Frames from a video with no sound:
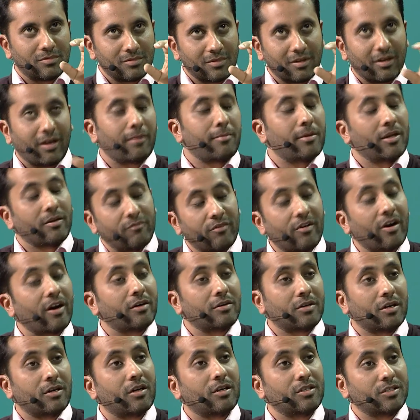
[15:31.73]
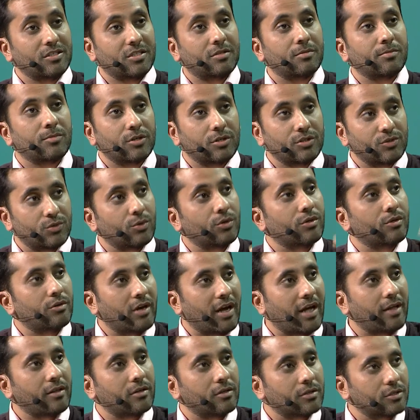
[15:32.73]
I mean, where customers would
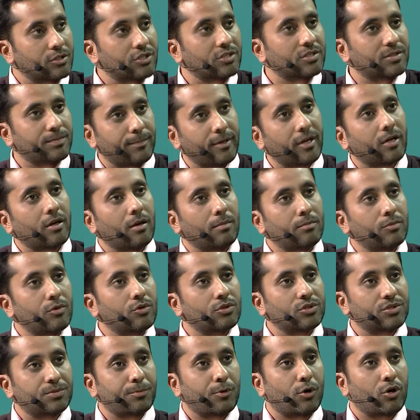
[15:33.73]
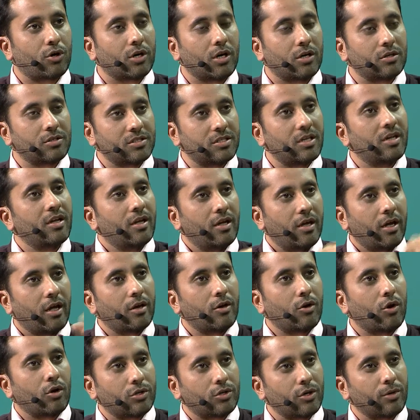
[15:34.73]
rather just pick up those products
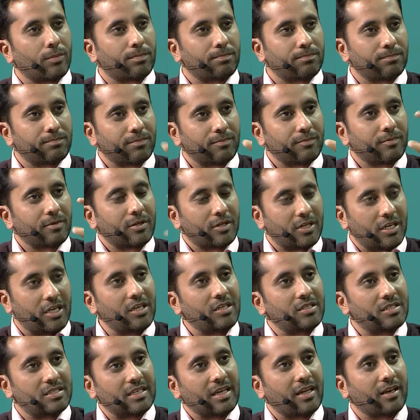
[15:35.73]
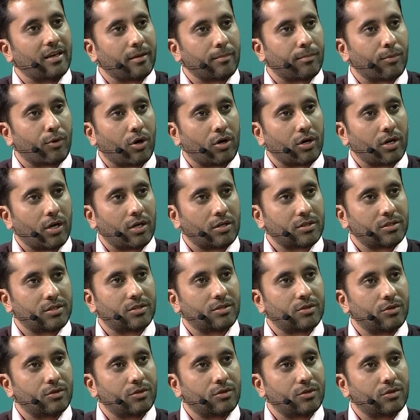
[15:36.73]
and not your key selling products.